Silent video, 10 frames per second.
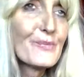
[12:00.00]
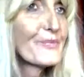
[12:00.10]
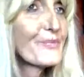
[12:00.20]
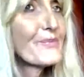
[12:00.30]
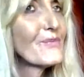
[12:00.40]

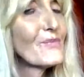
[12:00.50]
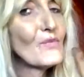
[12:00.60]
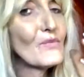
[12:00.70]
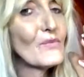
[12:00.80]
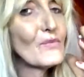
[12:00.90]

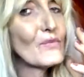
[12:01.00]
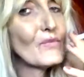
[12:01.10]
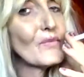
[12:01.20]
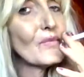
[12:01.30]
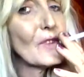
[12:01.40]

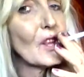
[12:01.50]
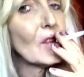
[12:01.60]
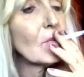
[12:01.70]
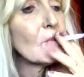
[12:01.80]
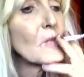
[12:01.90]

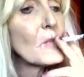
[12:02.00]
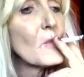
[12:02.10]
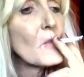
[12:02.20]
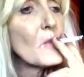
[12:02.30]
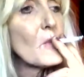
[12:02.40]

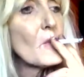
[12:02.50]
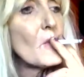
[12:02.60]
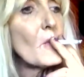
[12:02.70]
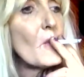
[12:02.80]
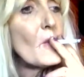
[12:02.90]

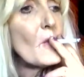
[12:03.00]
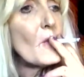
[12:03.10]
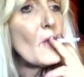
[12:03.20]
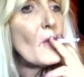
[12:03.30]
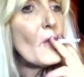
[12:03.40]

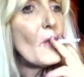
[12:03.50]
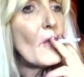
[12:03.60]
No one is speaking in this clip.